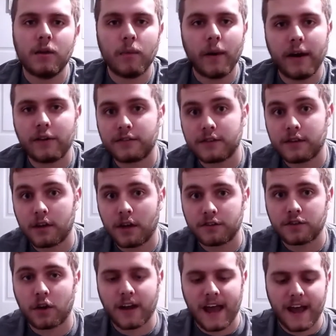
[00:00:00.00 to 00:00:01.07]
Raiders of the
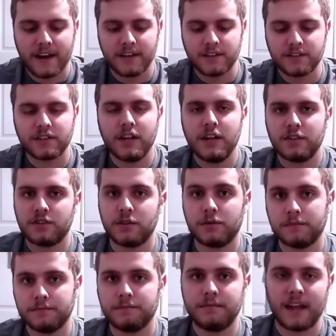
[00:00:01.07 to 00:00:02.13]
Lost Ark hat is, so
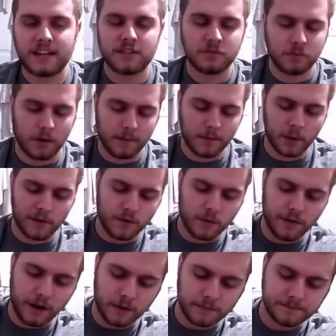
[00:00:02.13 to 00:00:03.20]
that's what I'm going
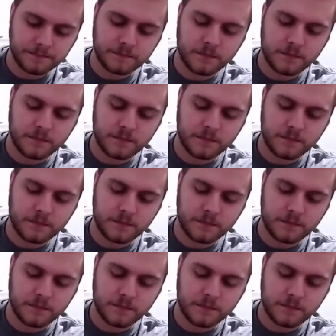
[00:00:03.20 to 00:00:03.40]
for there.